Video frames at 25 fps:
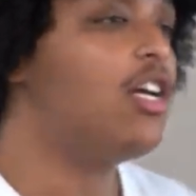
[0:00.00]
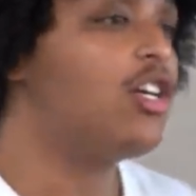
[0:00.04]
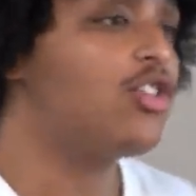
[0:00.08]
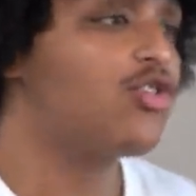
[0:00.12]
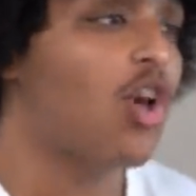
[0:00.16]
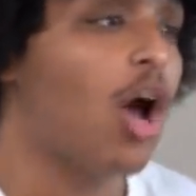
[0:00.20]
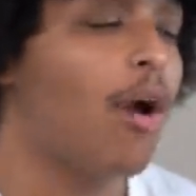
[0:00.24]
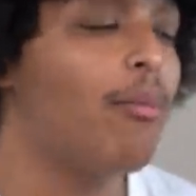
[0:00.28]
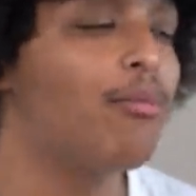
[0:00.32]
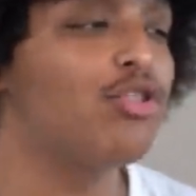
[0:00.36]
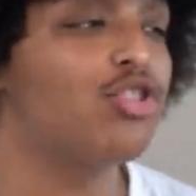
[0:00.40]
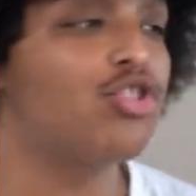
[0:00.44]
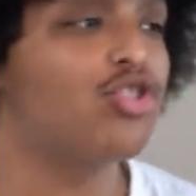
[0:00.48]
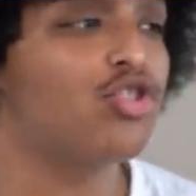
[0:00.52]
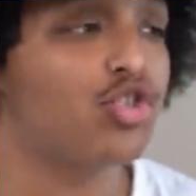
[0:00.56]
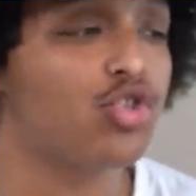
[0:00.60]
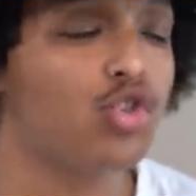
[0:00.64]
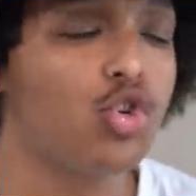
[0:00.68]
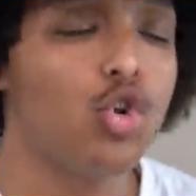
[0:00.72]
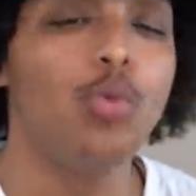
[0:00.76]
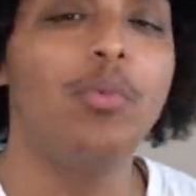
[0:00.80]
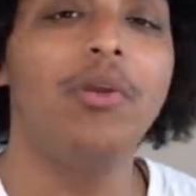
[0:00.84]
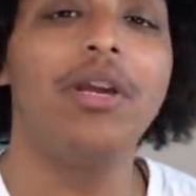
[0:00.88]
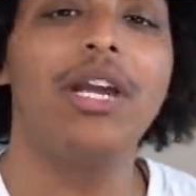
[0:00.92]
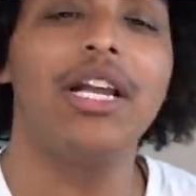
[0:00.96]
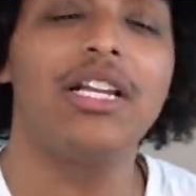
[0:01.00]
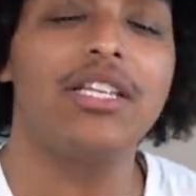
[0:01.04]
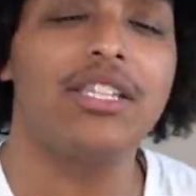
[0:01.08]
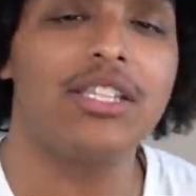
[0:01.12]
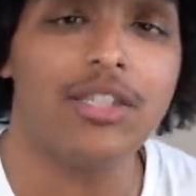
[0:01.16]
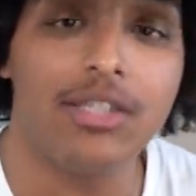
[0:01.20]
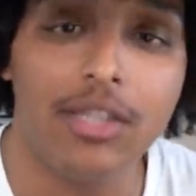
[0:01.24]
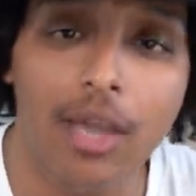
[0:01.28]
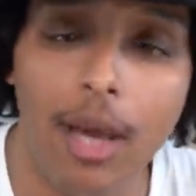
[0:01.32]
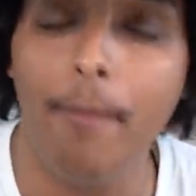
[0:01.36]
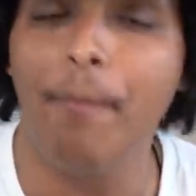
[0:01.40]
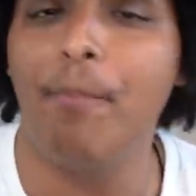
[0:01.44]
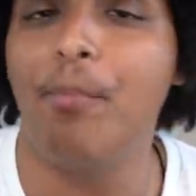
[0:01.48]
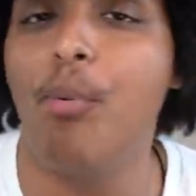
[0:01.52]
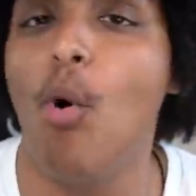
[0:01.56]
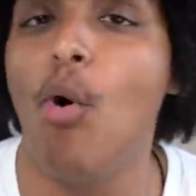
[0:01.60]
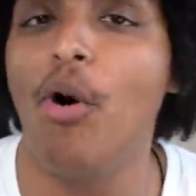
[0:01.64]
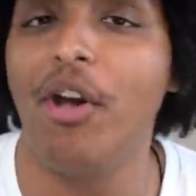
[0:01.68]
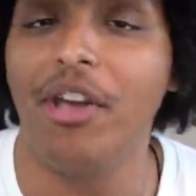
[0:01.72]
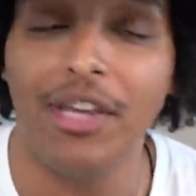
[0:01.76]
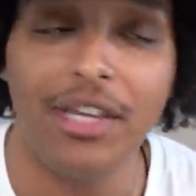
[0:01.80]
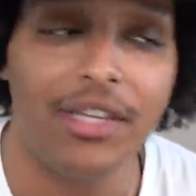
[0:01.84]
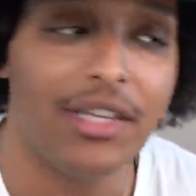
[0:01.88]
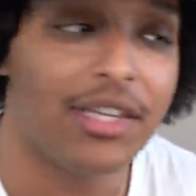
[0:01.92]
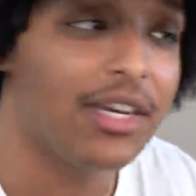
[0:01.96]
So I'm assuming at some
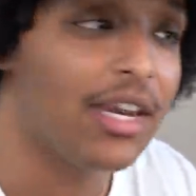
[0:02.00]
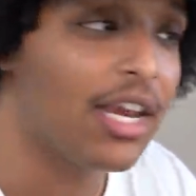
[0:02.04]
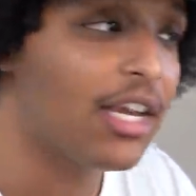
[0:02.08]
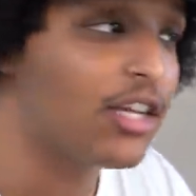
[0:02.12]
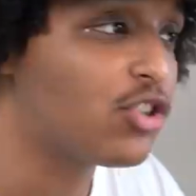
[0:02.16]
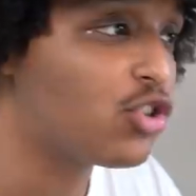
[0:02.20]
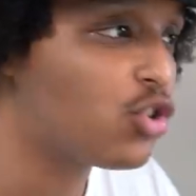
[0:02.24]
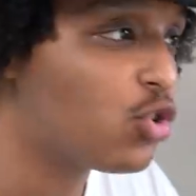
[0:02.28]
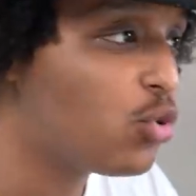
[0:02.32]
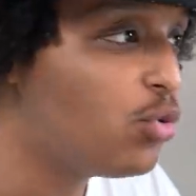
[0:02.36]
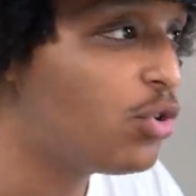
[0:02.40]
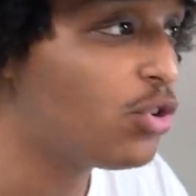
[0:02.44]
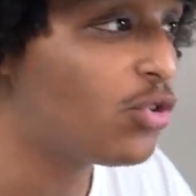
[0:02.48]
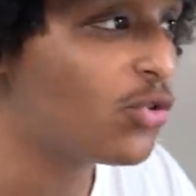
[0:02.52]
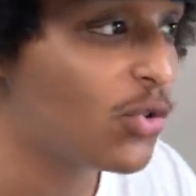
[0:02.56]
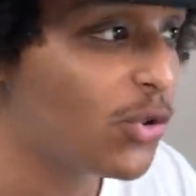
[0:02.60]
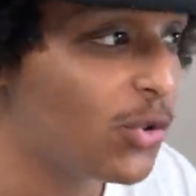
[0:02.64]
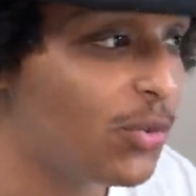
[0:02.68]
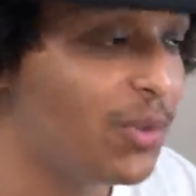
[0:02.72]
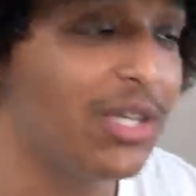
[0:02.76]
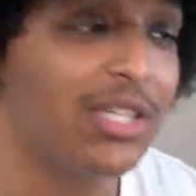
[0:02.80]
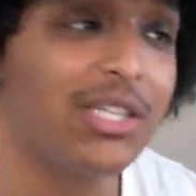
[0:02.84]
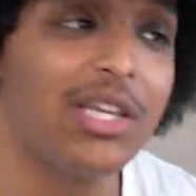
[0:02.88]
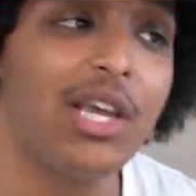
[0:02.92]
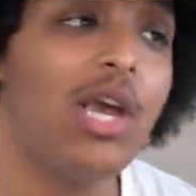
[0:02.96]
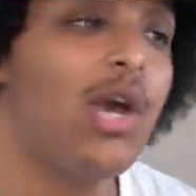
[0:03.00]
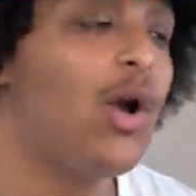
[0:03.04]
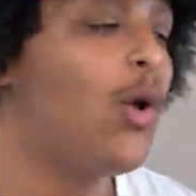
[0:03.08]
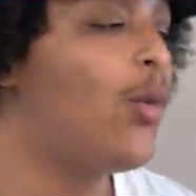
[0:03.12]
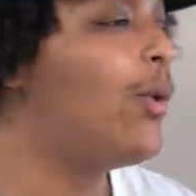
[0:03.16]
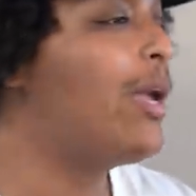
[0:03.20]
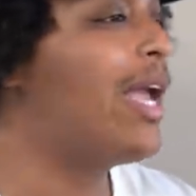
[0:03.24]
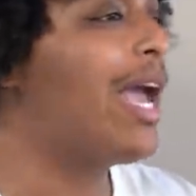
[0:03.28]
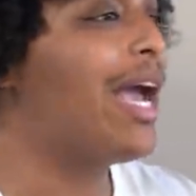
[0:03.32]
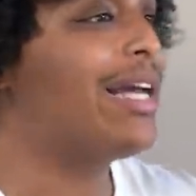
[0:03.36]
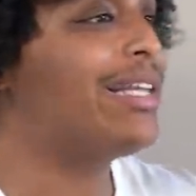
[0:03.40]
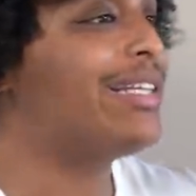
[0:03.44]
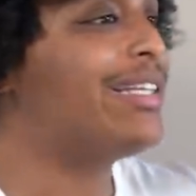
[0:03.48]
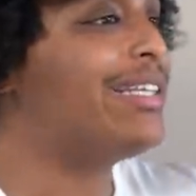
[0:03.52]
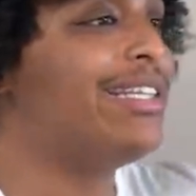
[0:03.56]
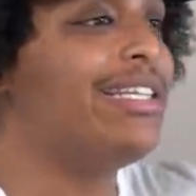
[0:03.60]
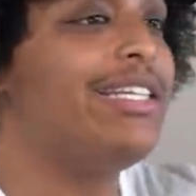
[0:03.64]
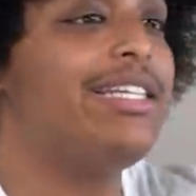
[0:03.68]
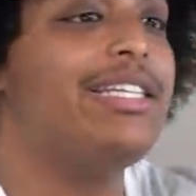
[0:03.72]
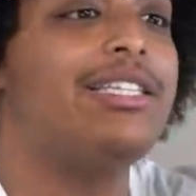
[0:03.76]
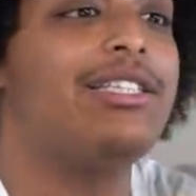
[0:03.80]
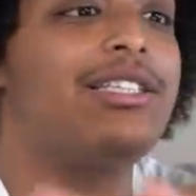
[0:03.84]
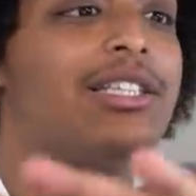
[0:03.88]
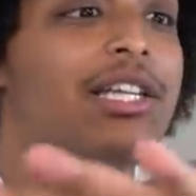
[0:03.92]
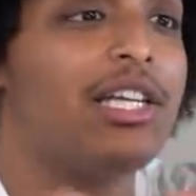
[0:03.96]
point in the next 2 to 3 weeks, we at
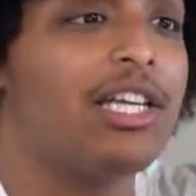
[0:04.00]
least